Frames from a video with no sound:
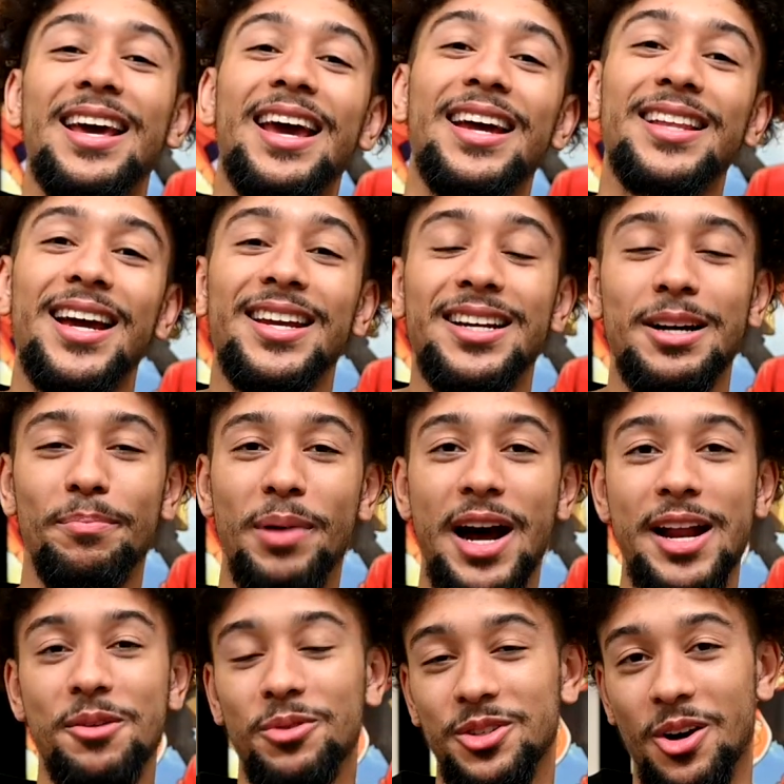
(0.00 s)
and that nigga
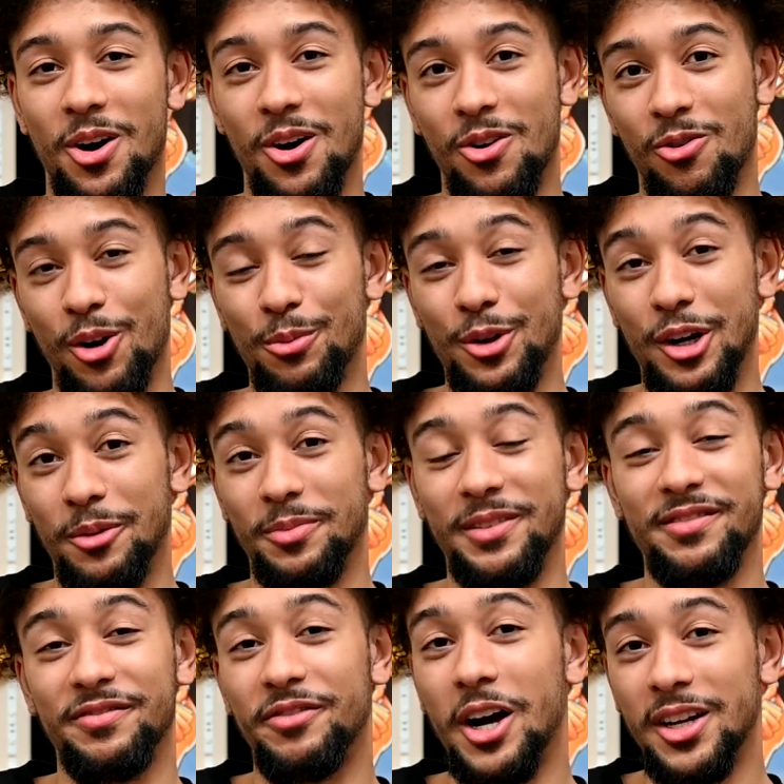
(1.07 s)
body was all crumbled up
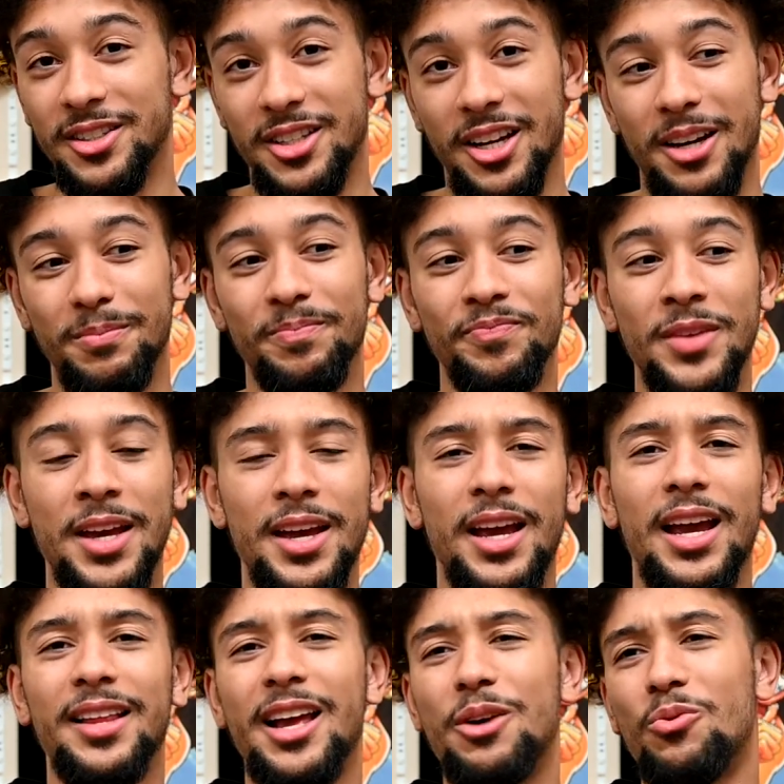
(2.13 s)
and fucked up.
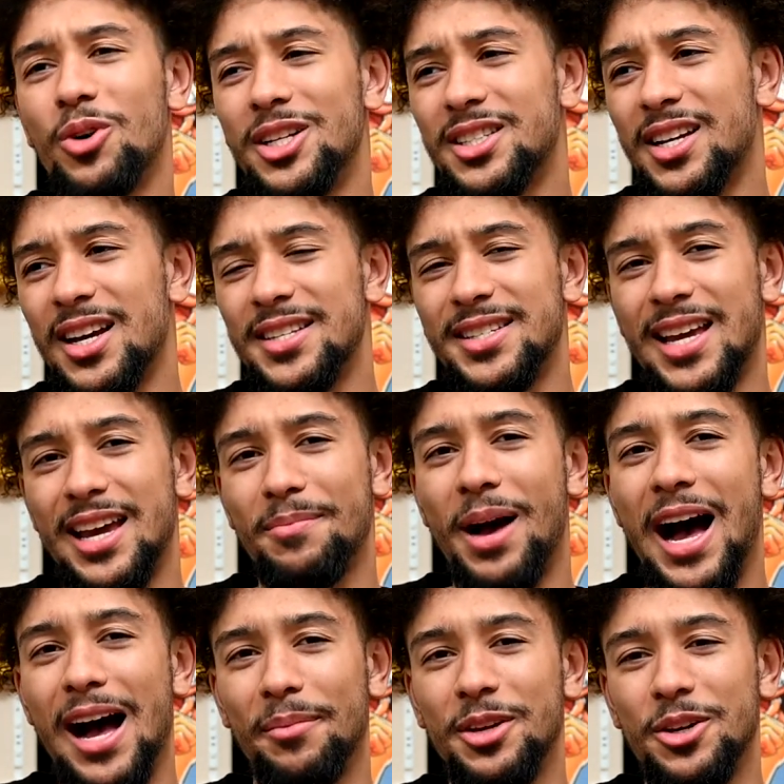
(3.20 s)
And, like, what is cuz name,
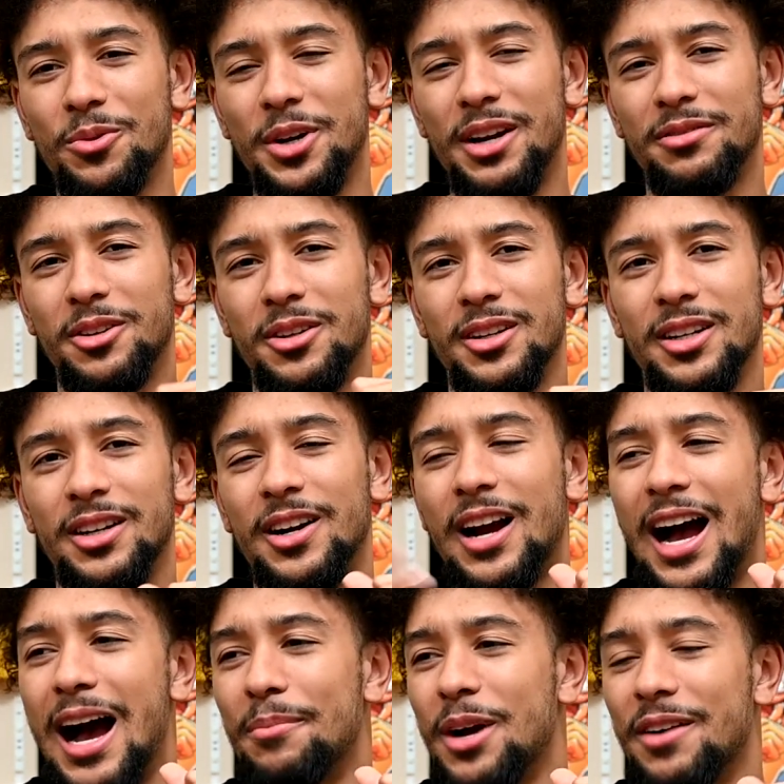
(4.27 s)
Hami or whatever, or
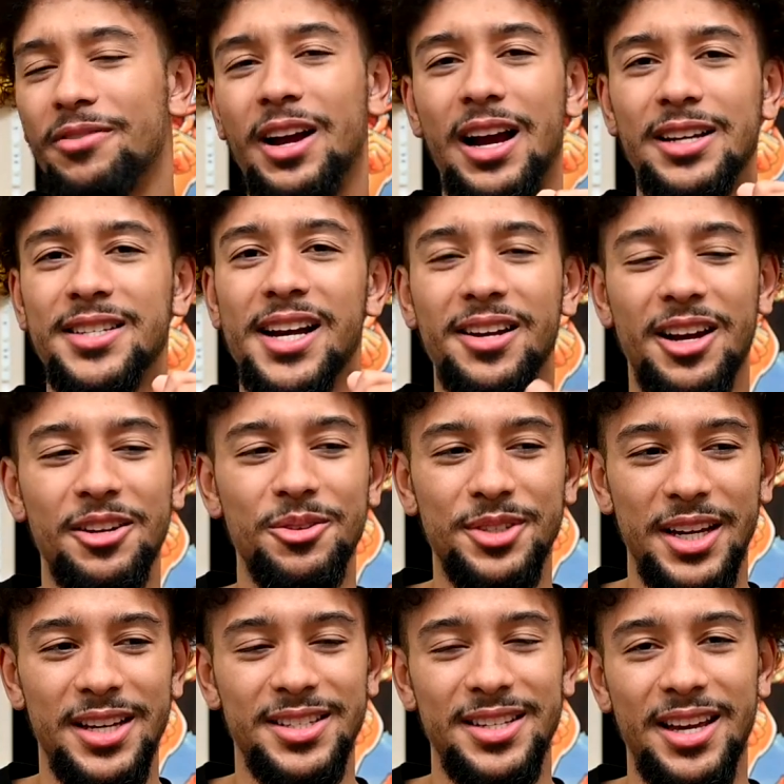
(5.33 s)
Hama, I forgot exactly how you
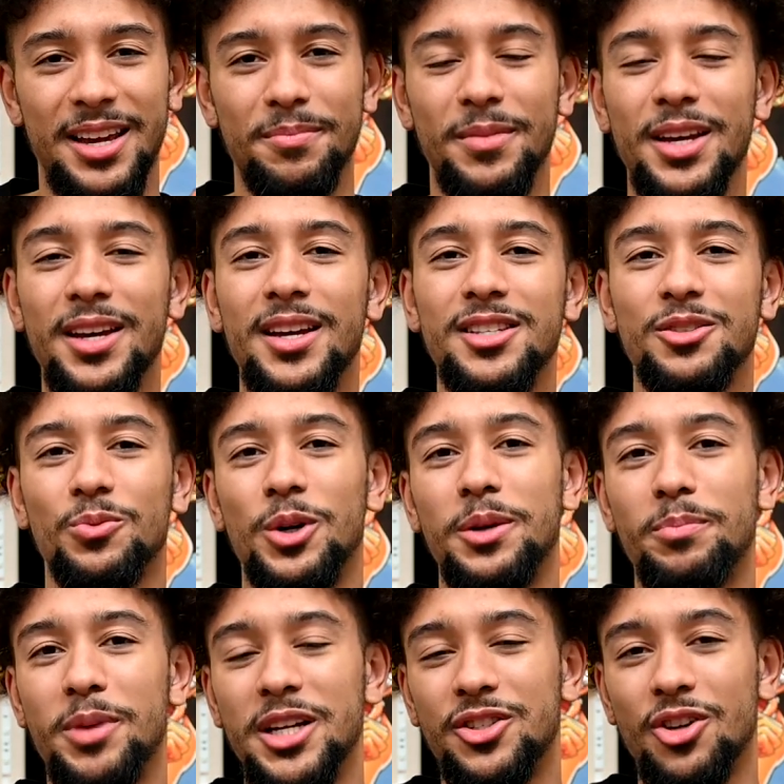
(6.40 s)
say his name. It's the
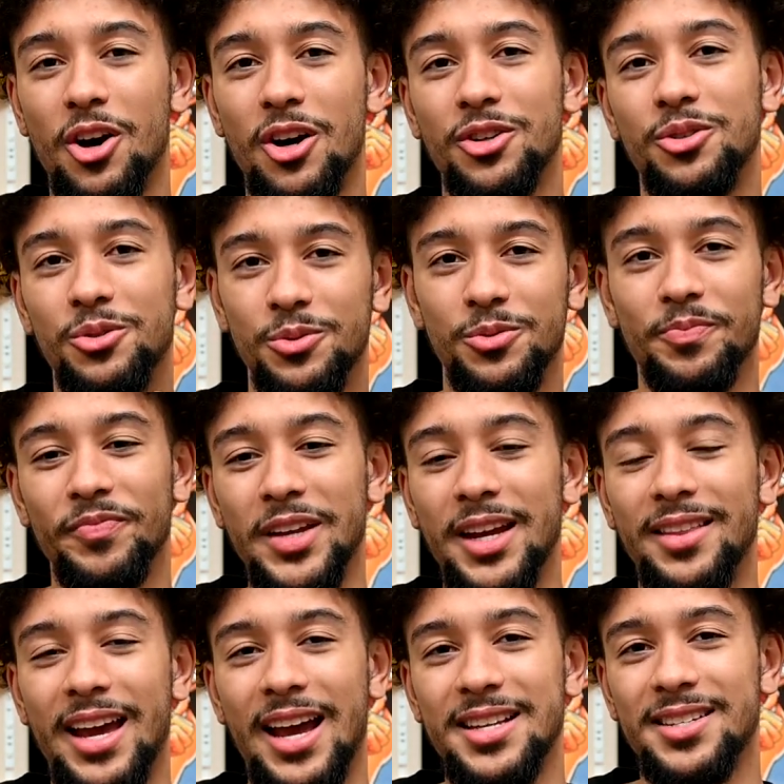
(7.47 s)
one big tall dude
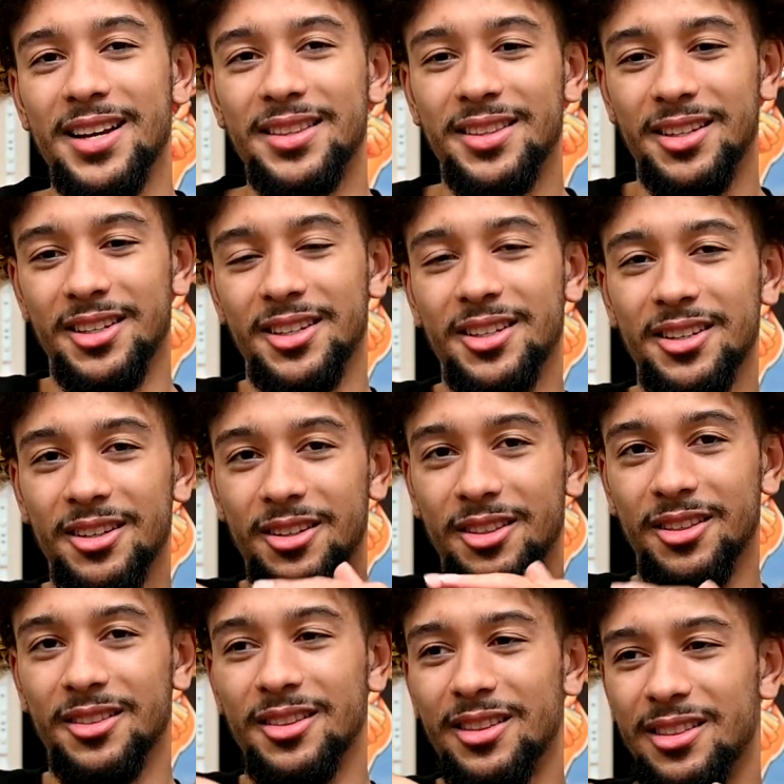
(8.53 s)
that has, like, the
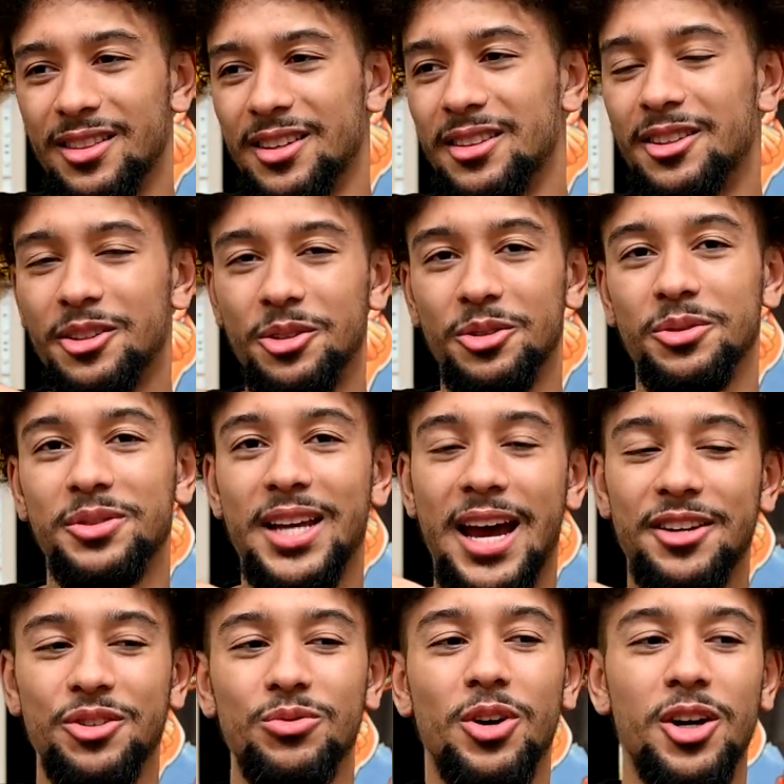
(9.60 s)
the little
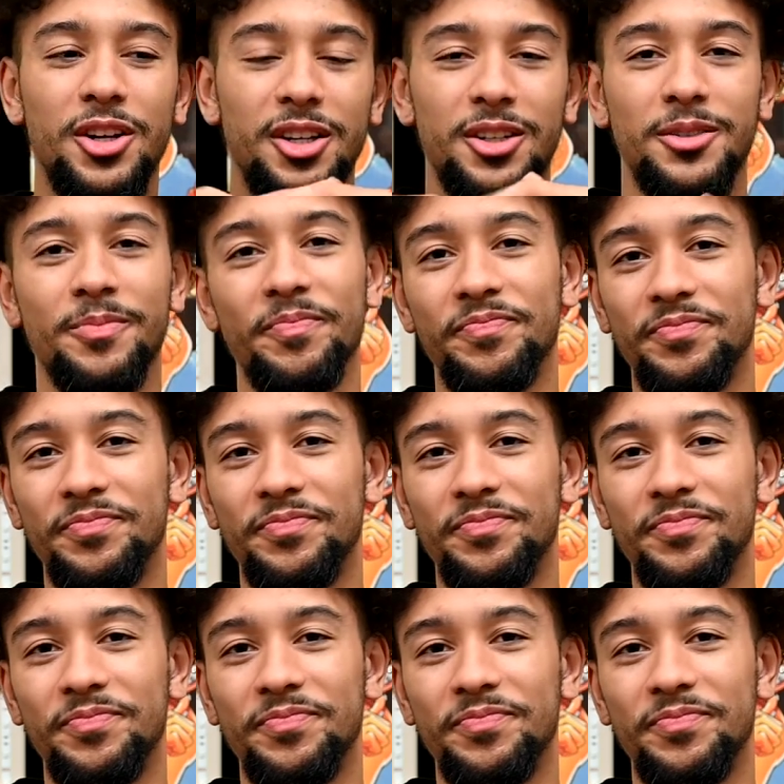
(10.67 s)
tattoo on here,